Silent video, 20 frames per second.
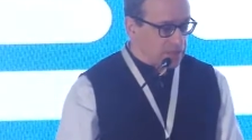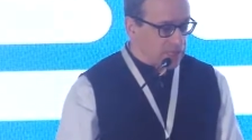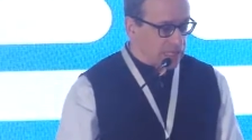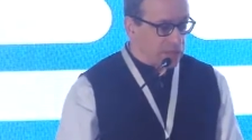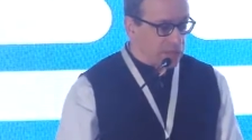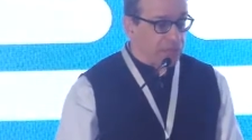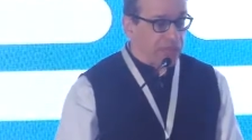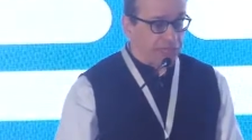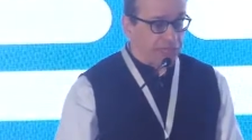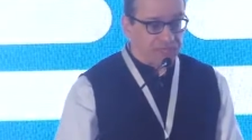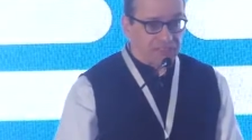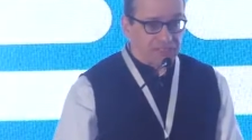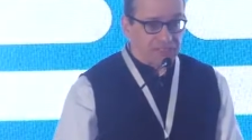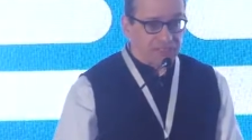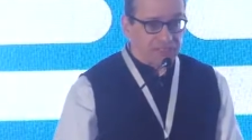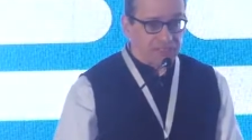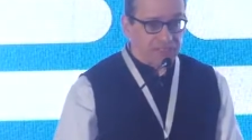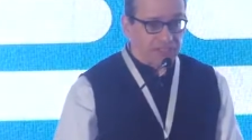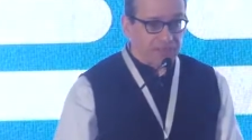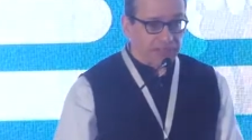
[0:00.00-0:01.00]
and we have seen
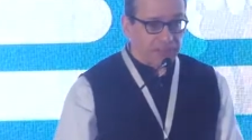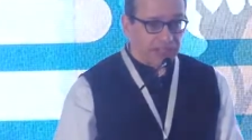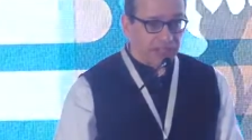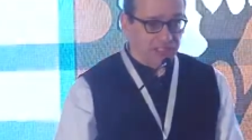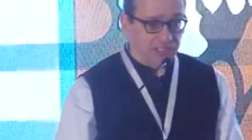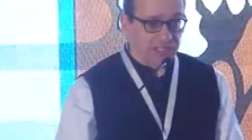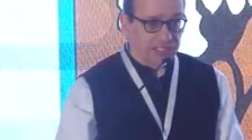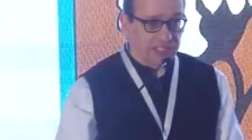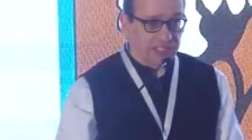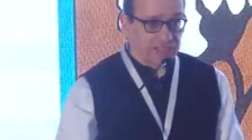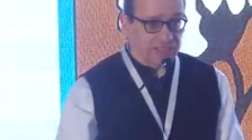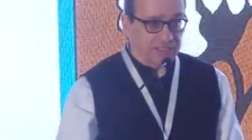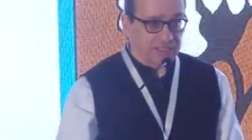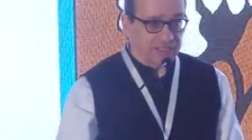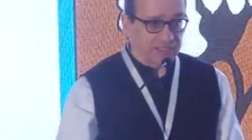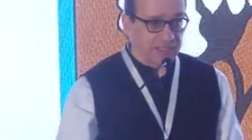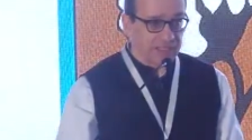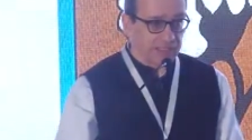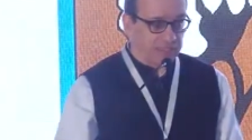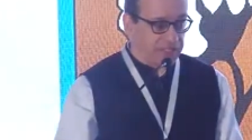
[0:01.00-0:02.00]
that especially in, in
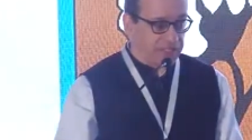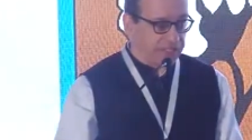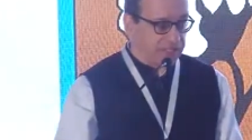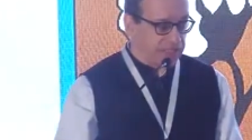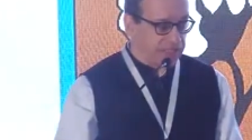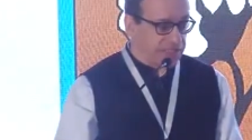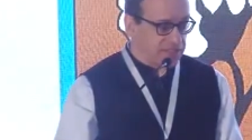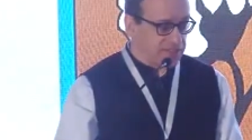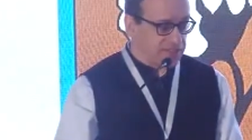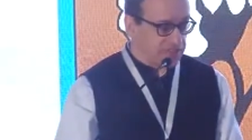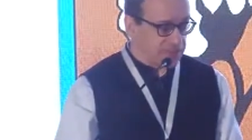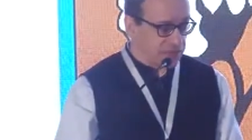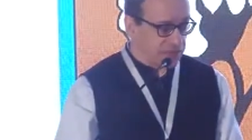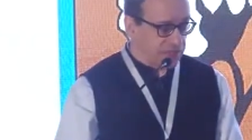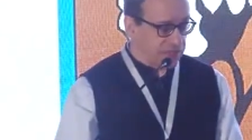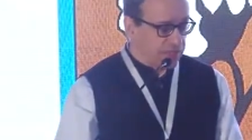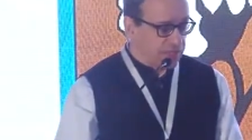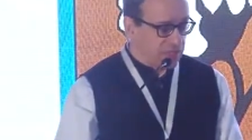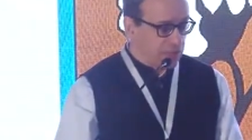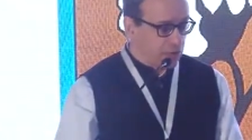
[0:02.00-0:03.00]
the spinning
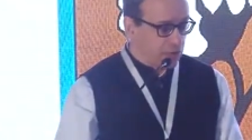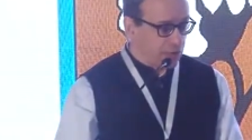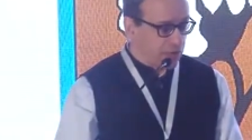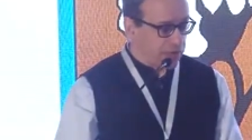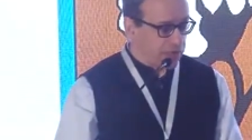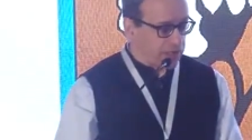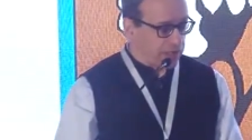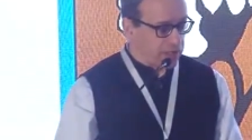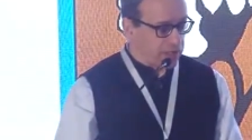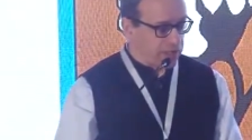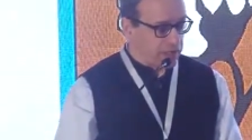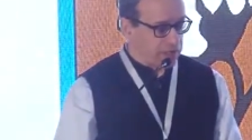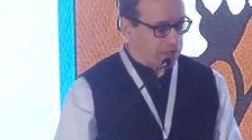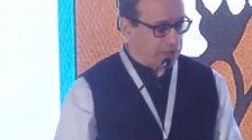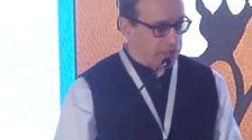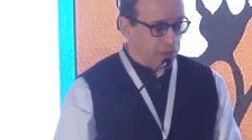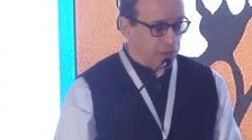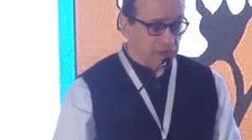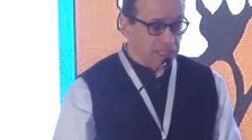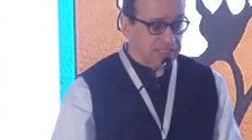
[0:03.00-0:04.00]
industry, where, uh,
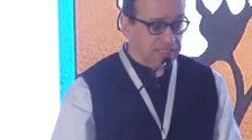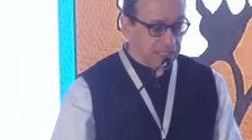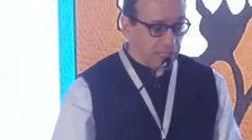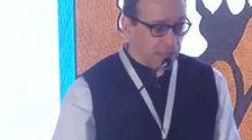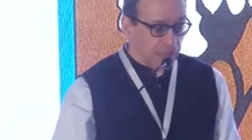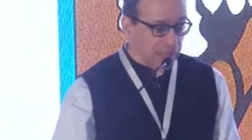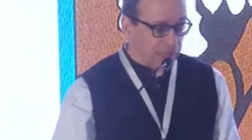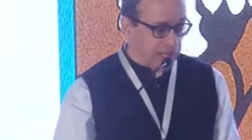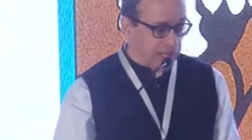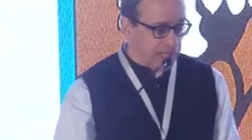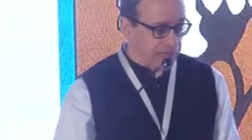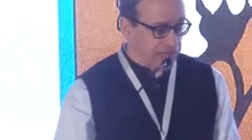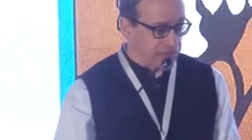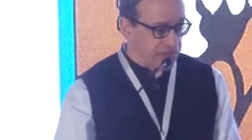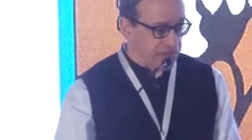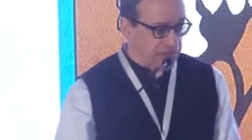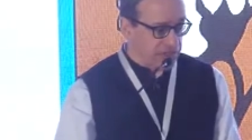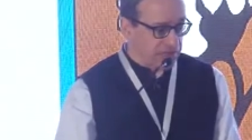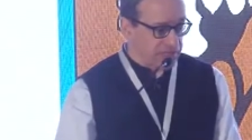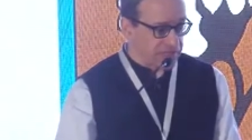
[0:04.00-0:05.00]
for example,
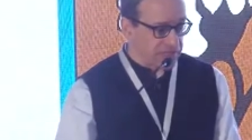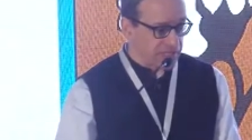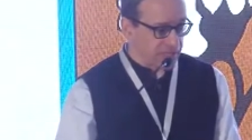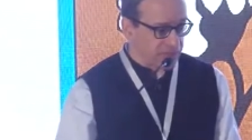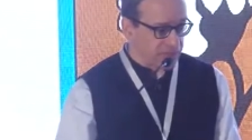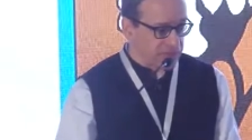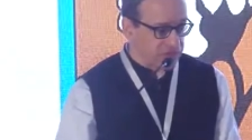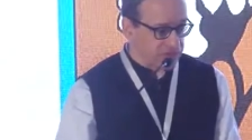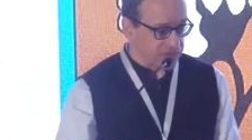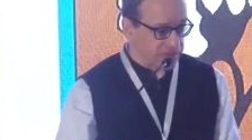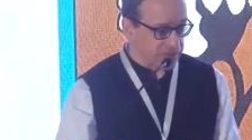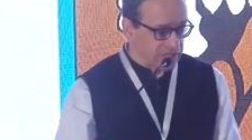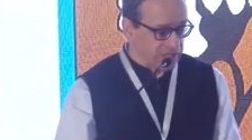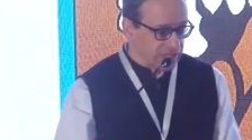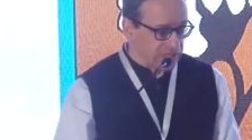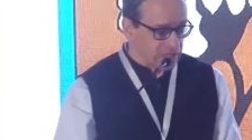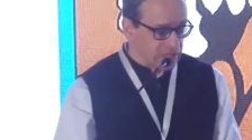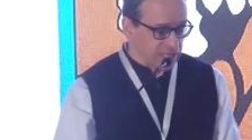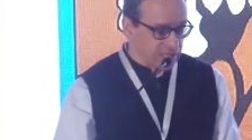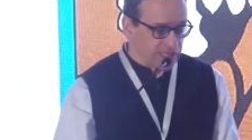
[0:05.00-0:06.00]
energy consumption
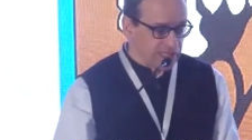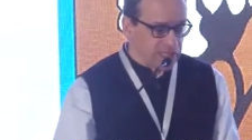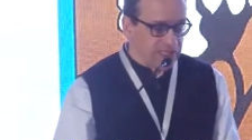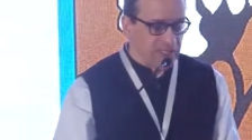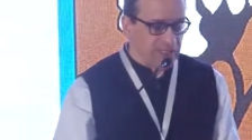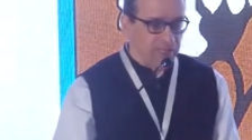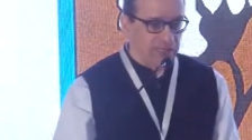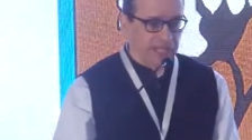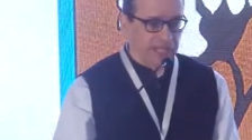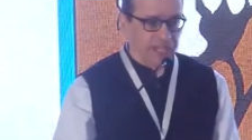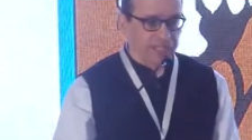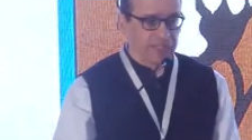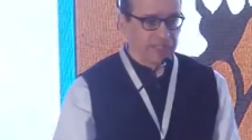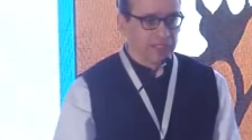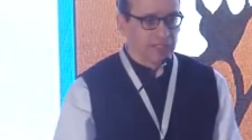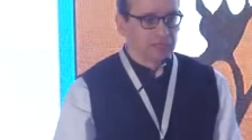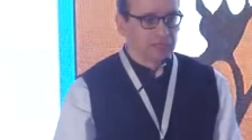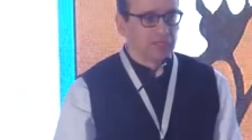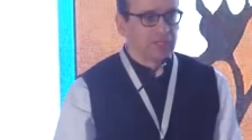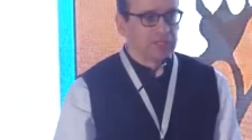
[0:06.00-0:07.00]
uh, is playing
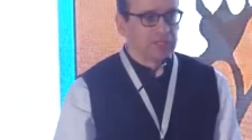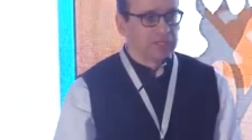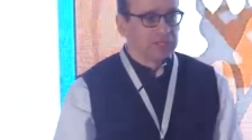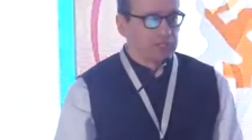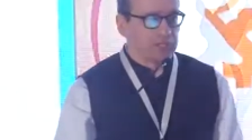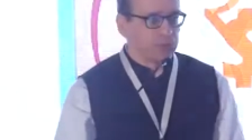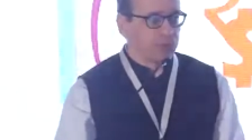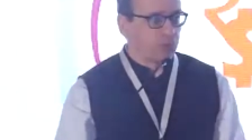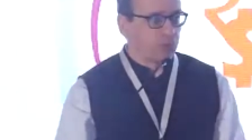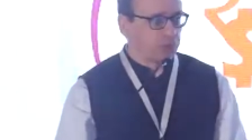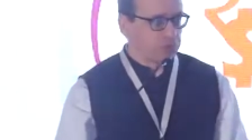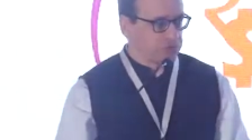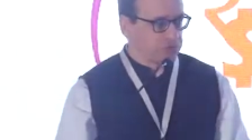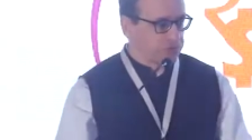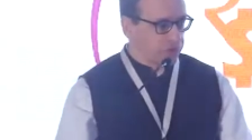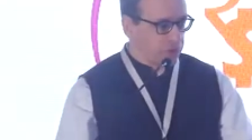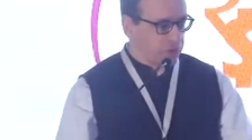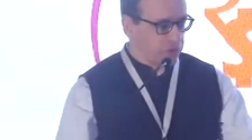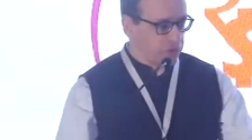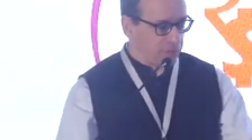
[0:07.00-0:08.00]
um, an important
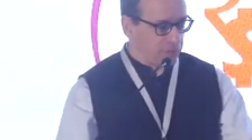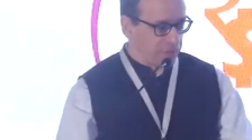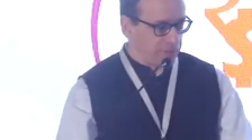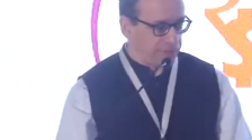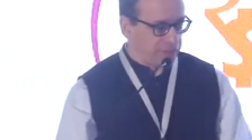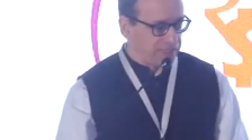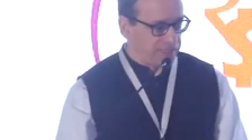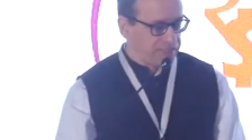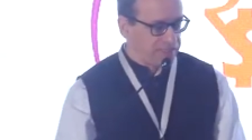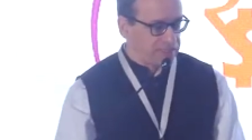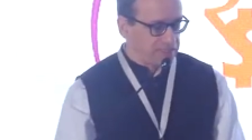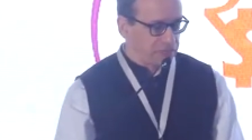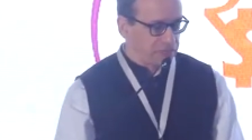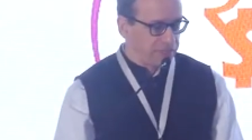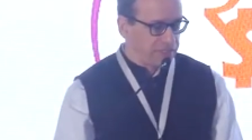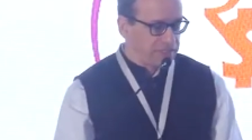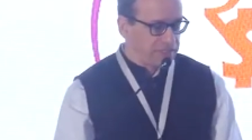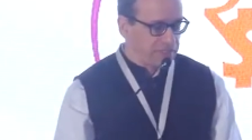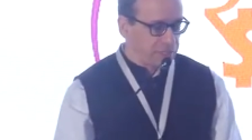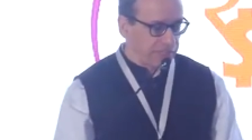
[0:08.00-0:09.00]
role, whether it's in
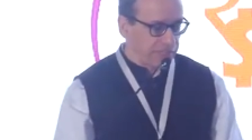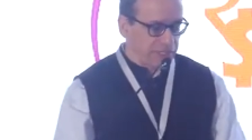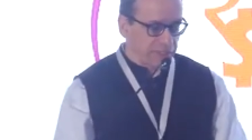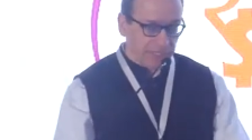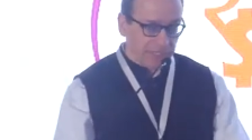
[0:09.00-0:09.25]
ring spinning,